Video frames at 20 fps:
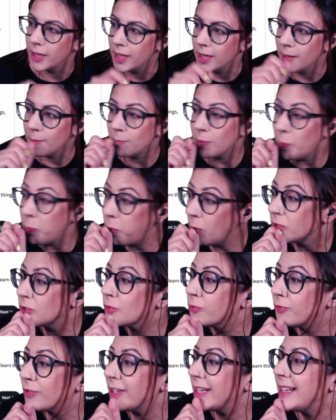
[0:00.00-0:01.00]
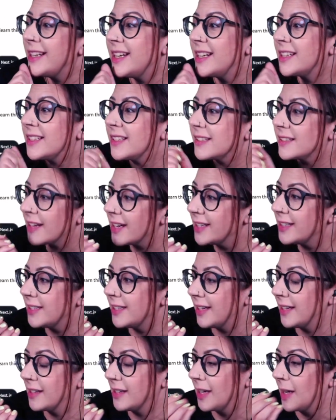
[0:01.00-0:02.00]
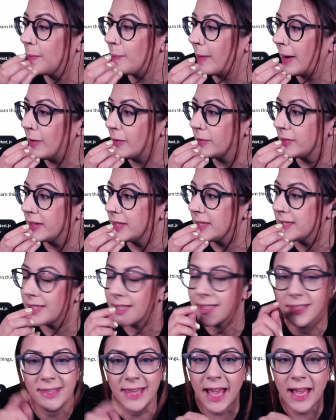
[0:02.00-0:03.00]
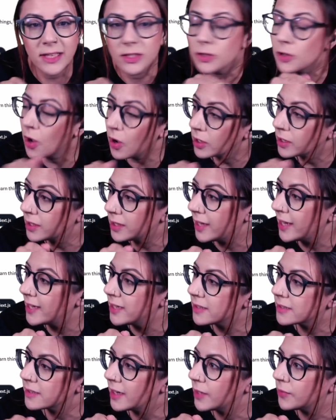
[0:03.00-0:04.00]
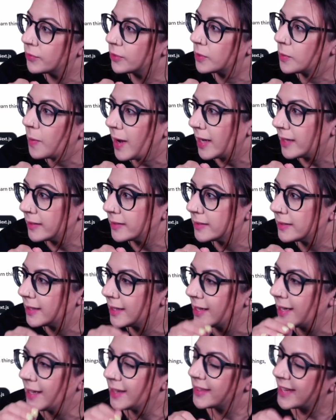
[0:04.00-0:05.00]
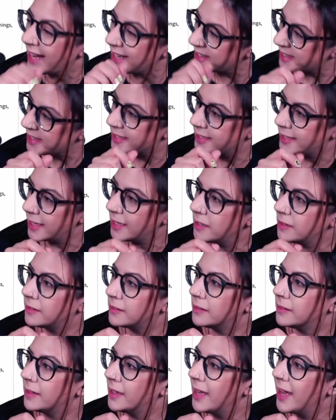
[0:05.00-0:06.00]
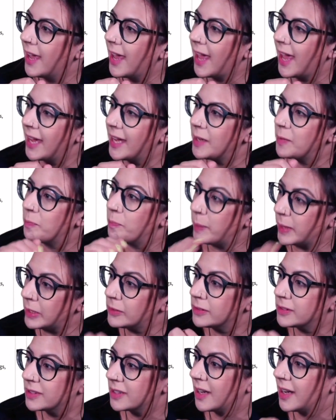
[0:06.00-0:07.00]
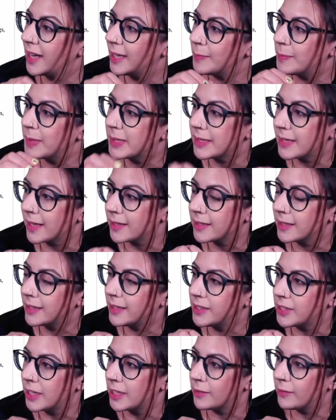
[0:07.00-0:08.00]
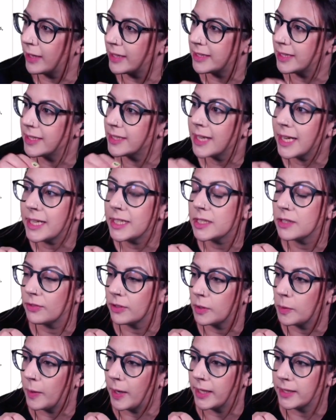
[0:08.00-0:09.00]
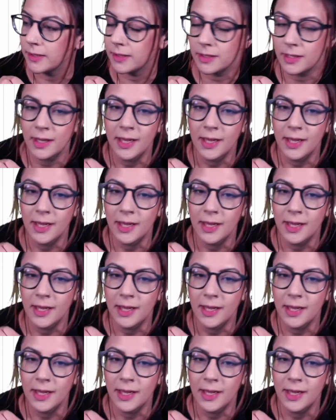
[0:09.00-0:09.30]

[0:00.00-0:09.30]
But what's really exciting about this is that's not a client-side request. That's still a build time statically generated data request.